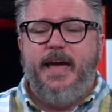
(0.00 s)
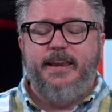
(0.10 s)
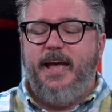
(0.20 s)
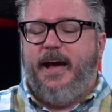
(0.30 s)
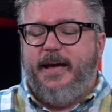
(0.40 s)

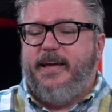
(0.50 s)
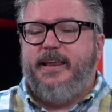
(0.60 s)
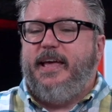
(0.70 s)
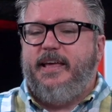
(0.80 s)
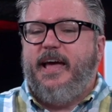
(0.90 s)
And yeah,
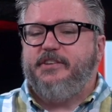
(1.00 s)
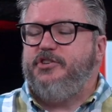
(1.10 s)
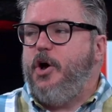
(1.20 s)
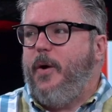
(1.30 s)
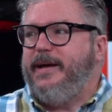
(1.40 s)
it, it has
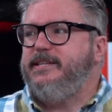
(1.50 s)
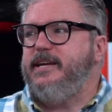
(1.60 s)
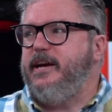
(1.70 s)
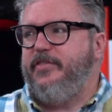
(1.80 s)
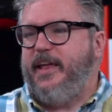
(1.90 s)
no
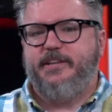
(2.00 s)
idea that